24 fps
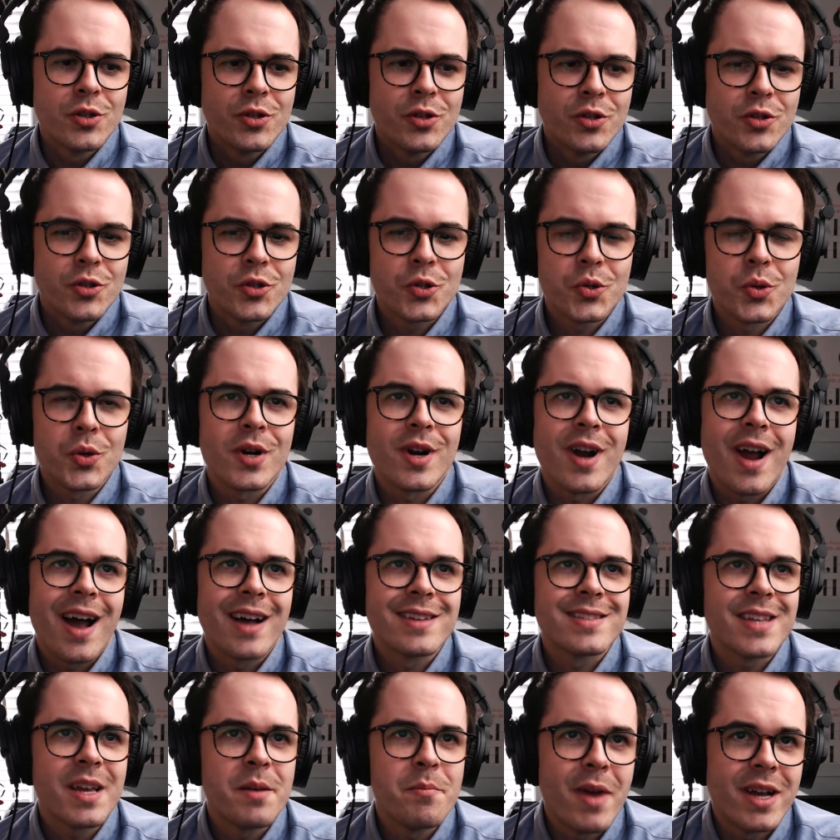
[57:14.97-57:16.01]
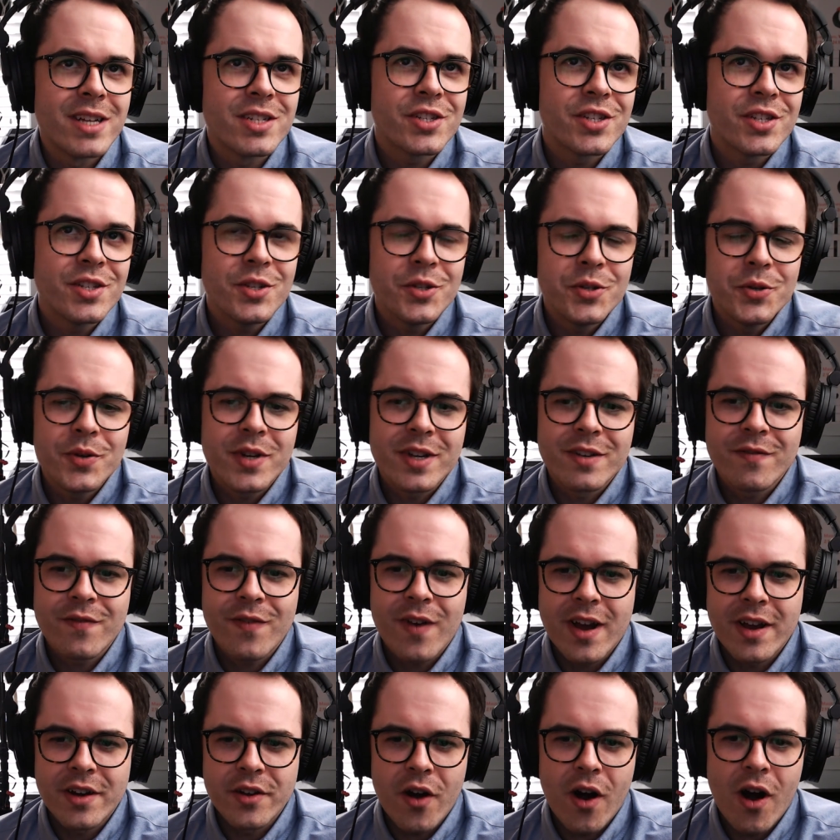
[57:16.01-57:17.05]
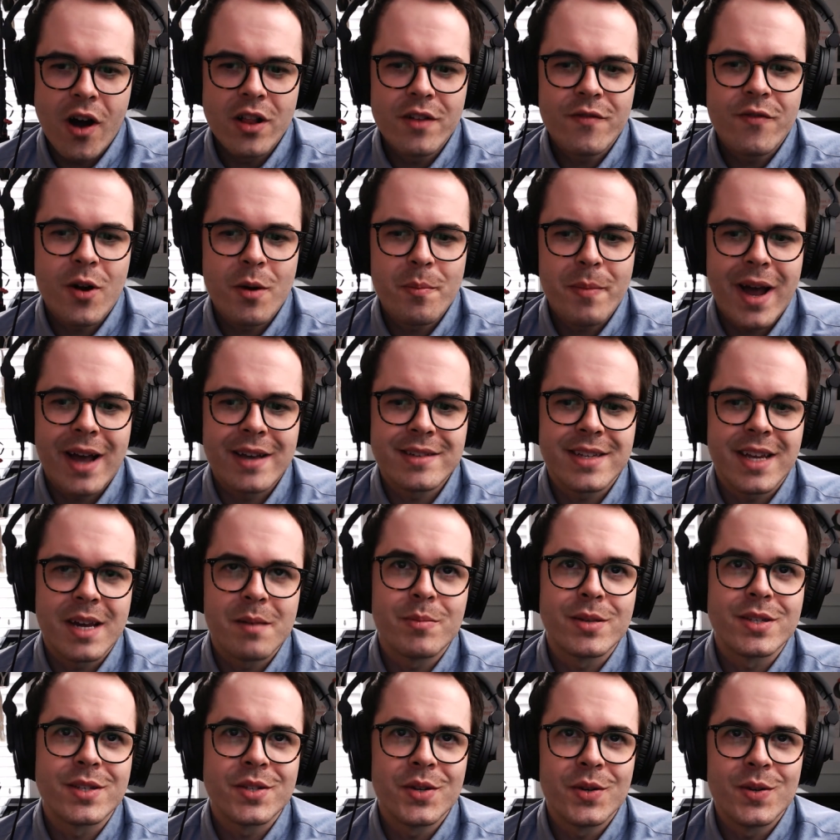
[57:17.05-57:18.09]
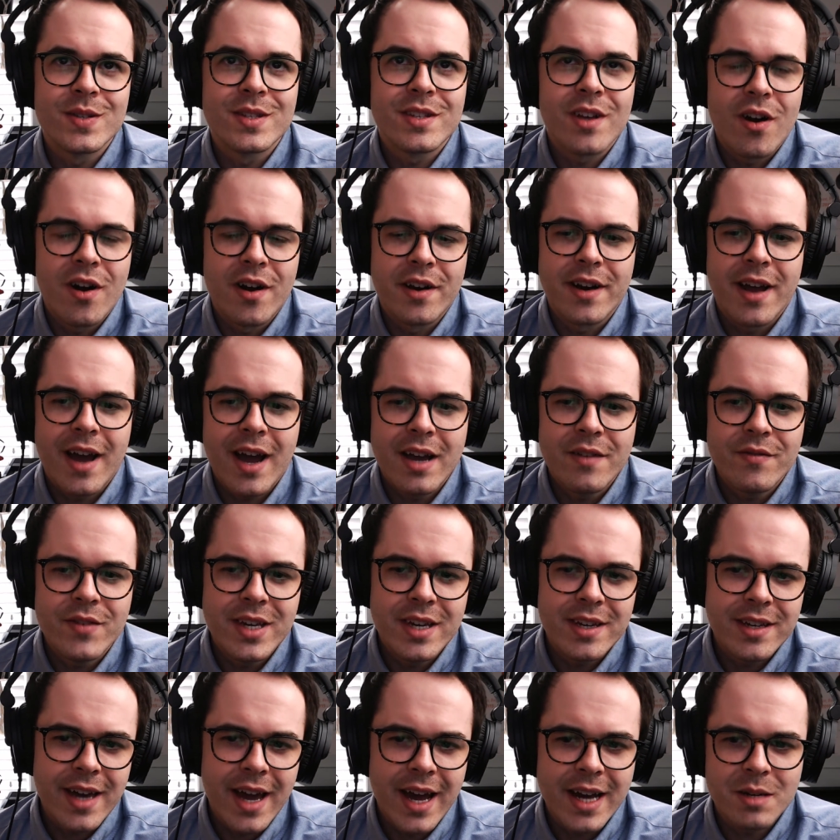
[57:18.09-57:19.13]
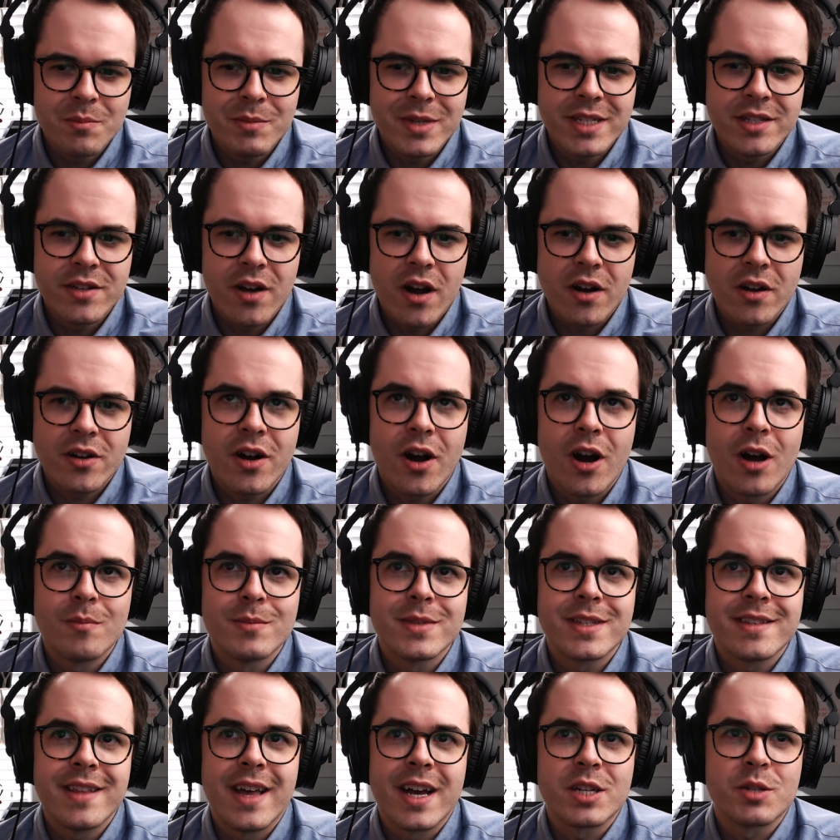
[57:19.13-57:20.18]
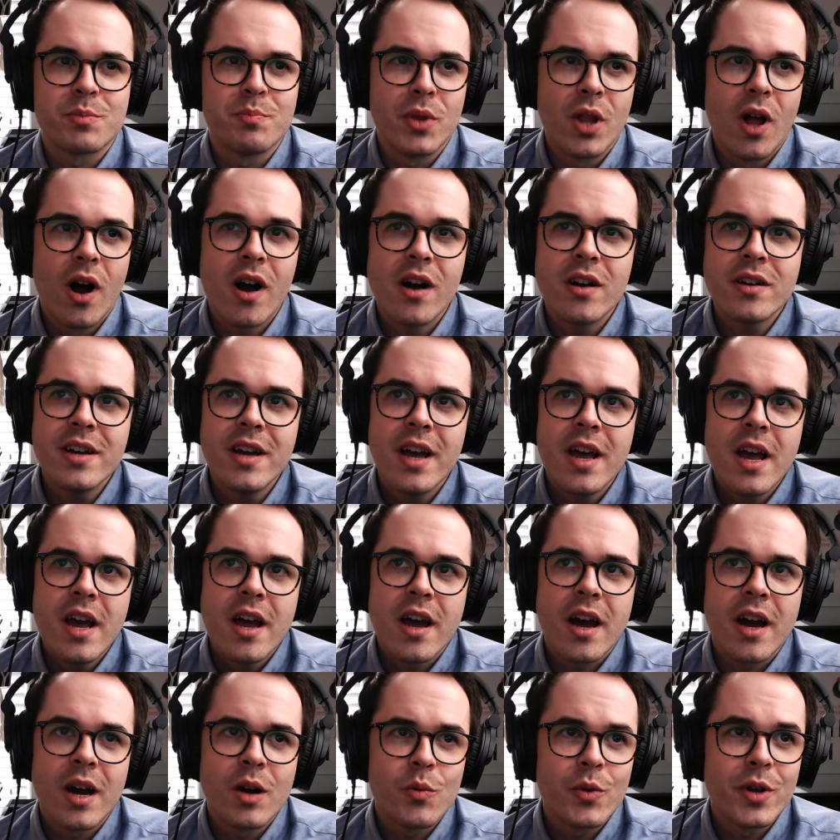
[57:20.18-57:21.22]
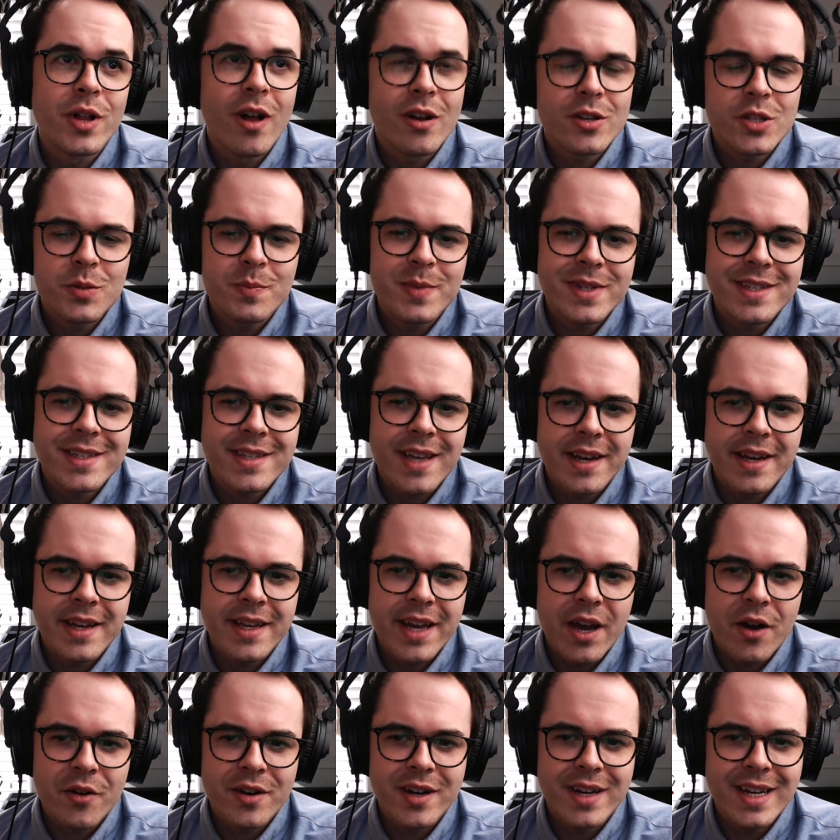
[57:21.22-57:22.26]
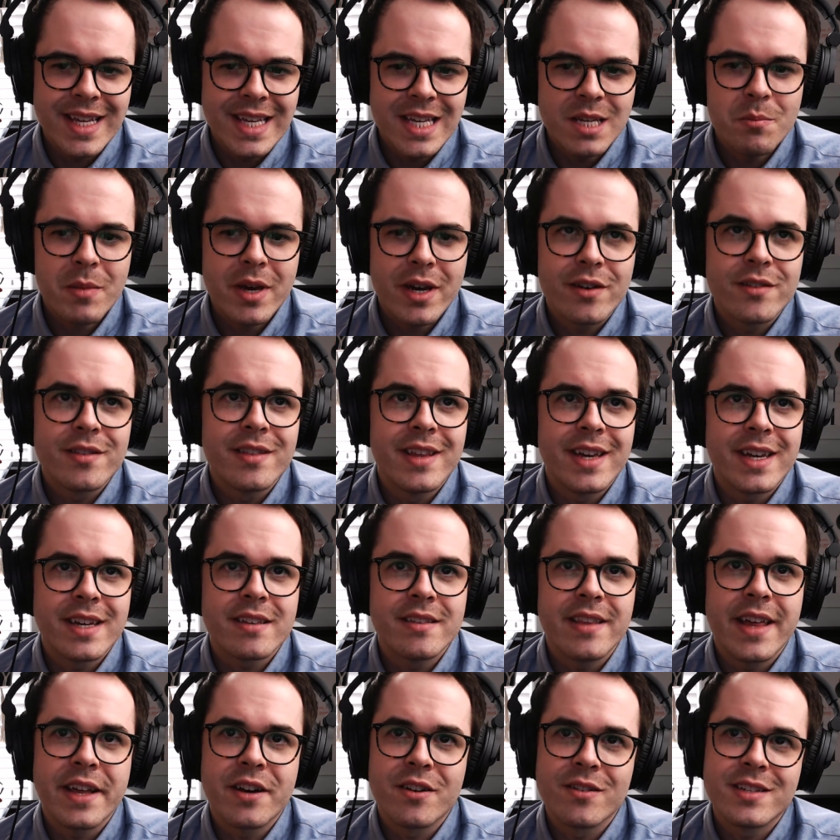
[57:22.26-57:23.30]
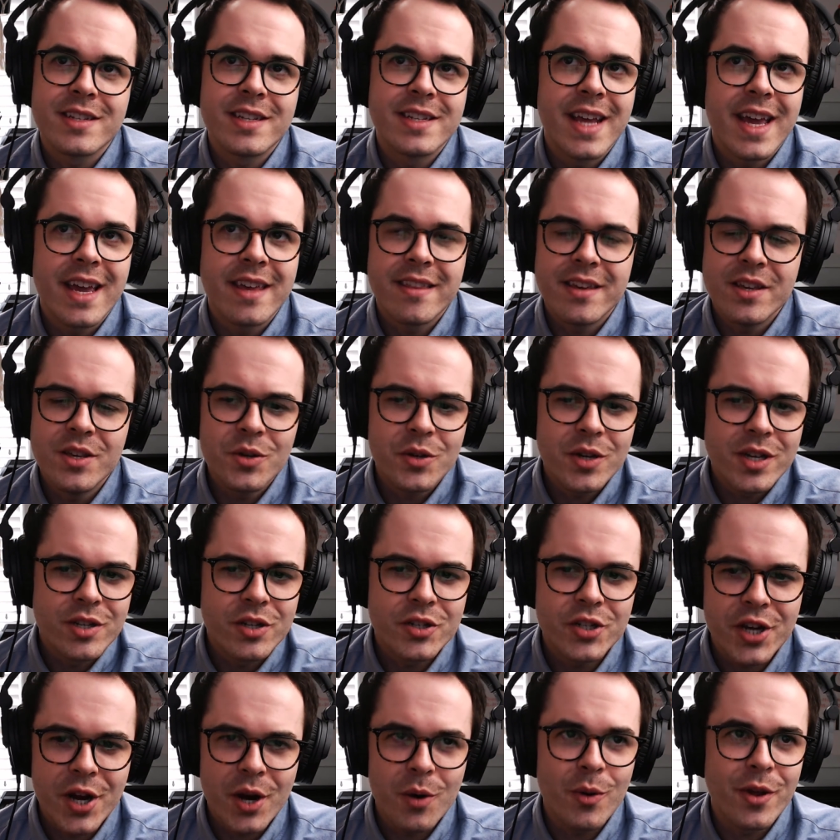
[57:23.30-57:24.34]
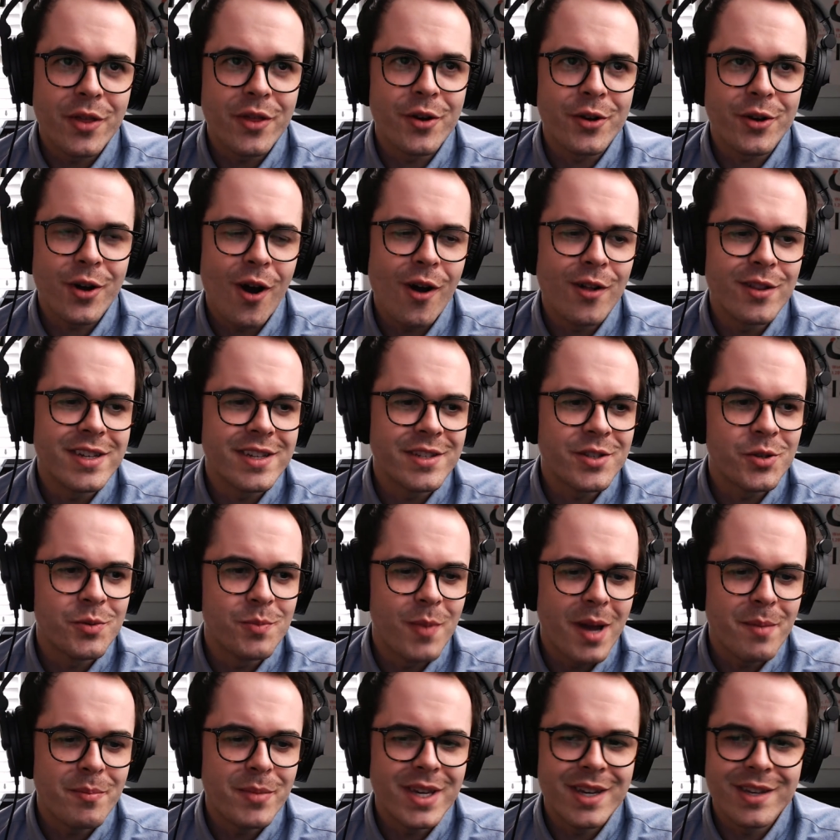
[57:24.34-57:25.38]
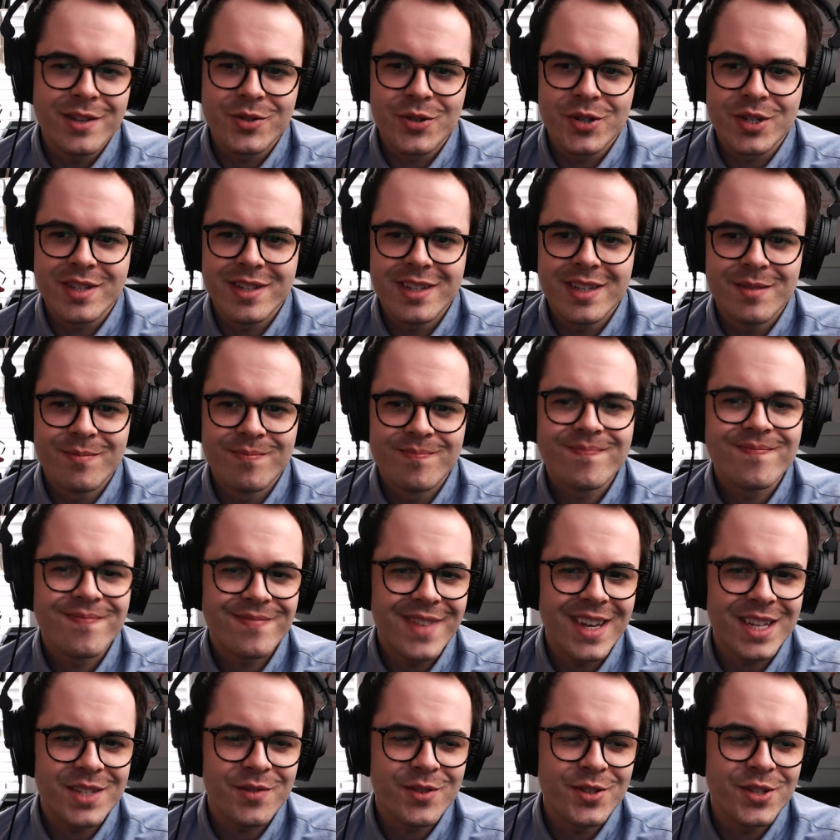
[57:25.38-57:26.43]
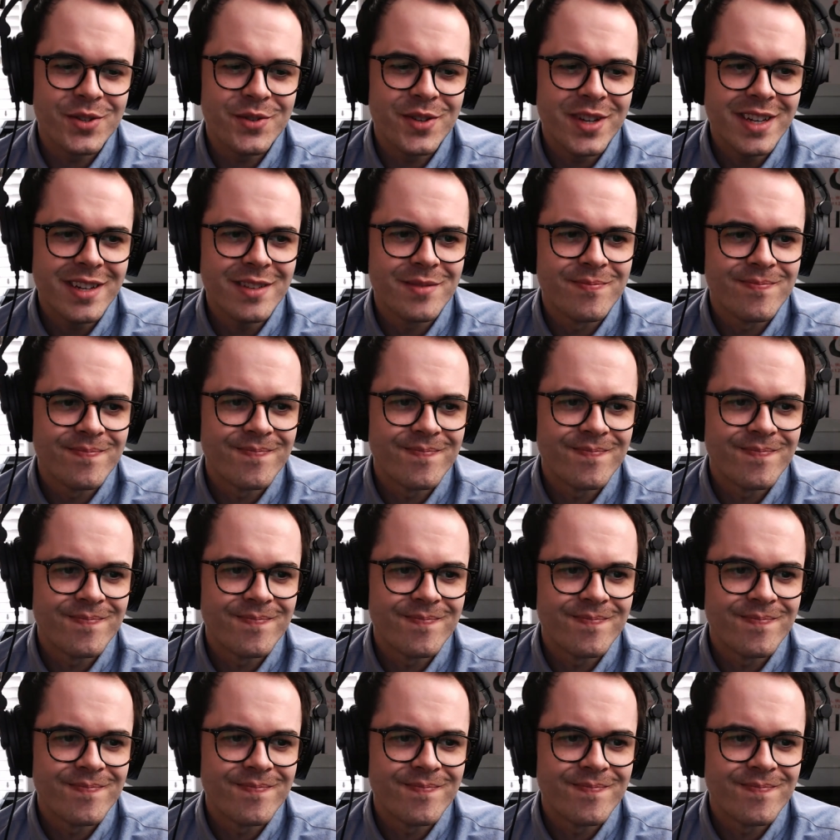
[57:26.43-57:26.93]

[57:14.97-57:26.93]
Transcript: Sure. As I mentioned, you can find all of our past episodes on iveyacademy.com slash blog. Uh, we'll also be sending out an emailed link later today that you can share with your colleagues who might be interested. Thanks for tuning in.